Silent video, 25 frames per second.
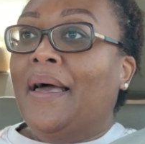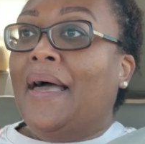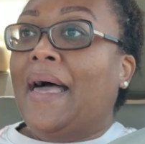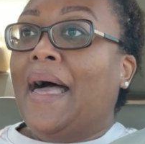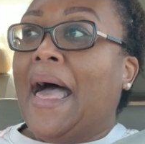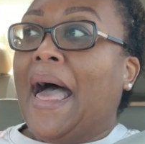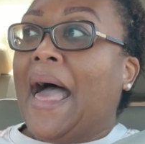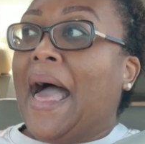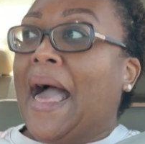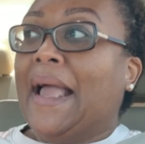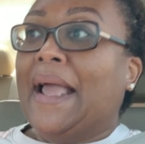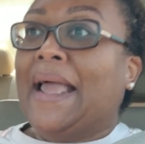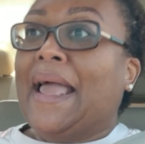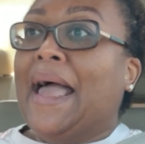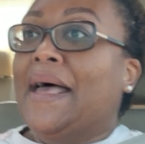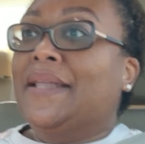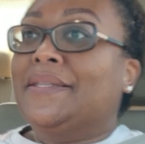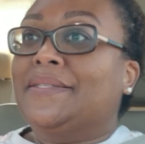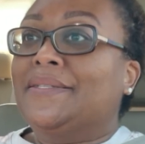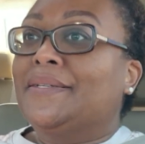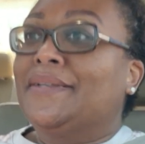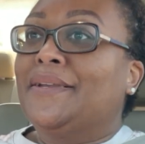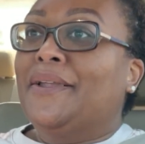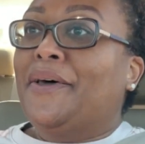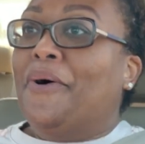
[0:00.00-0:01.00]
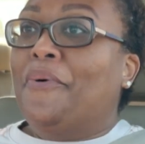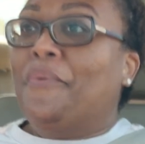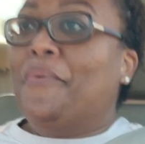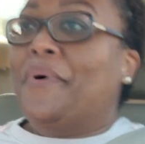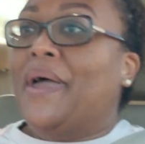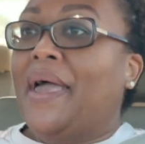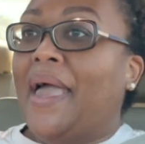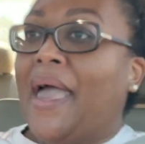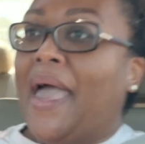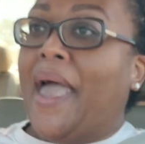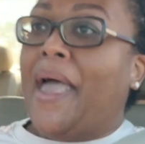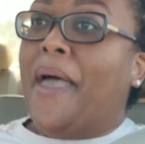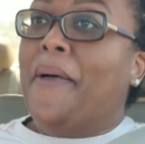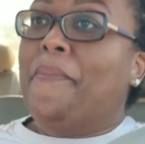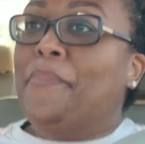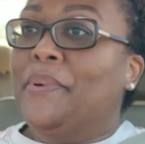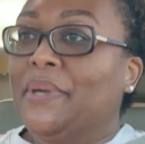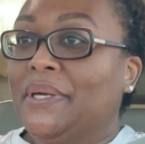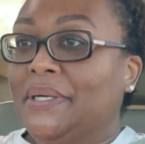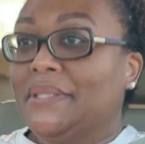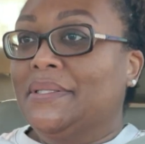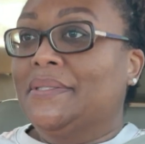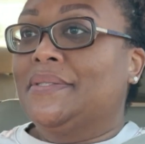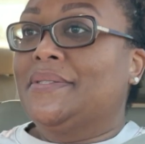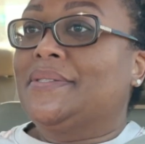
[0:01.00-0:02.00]
I got to know what
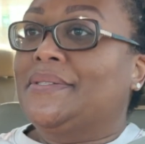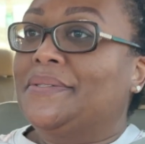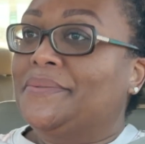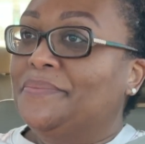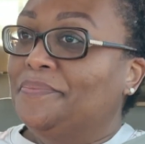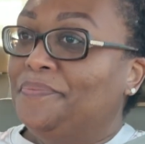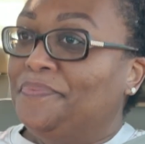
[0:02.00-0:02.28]
happens.